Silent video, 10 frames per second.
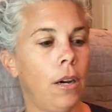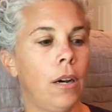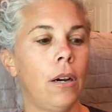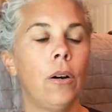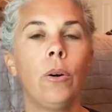
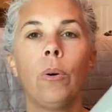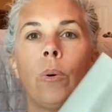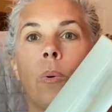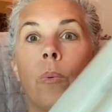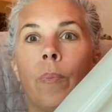
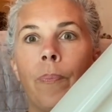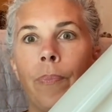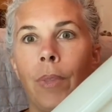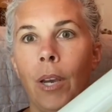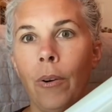Oh,
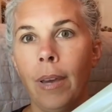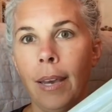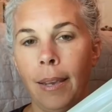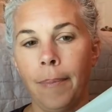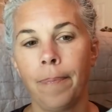
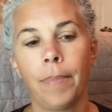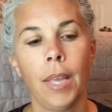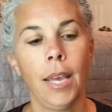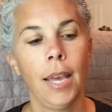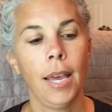okay.
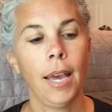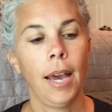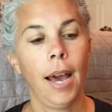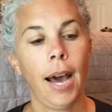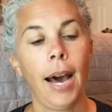
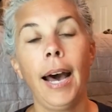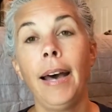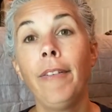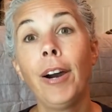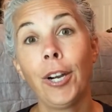I
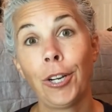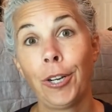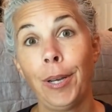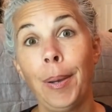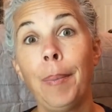have
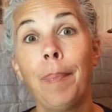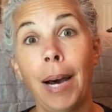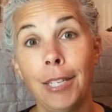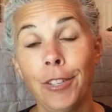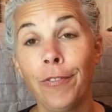heard
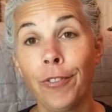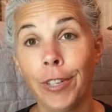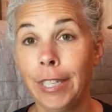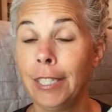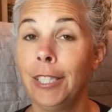by some
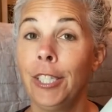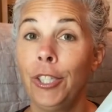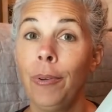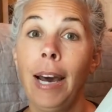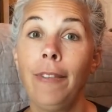friends that
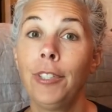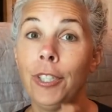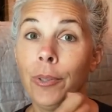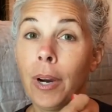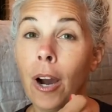you have to
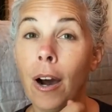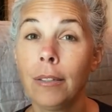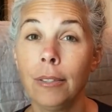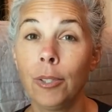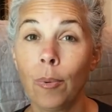do a
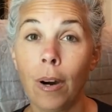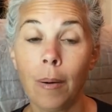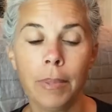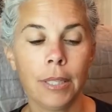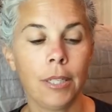cotton
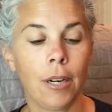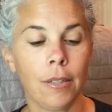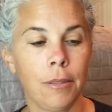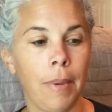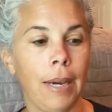swab in the
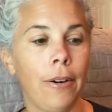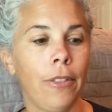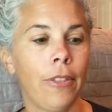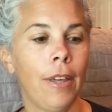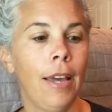dog's
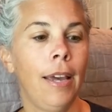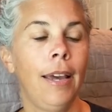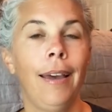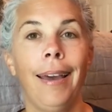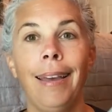mouth,
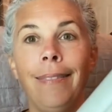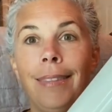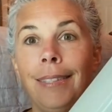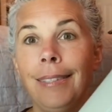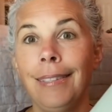and
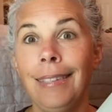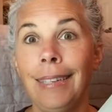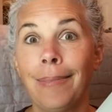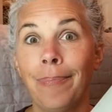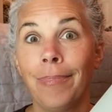this is
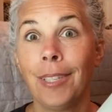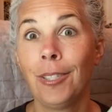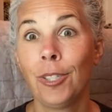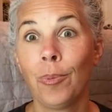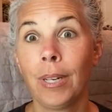it.
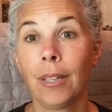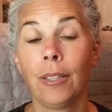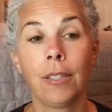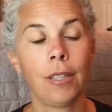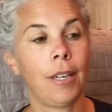This is what it
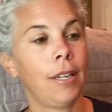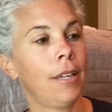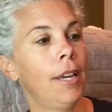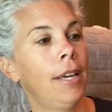looks like.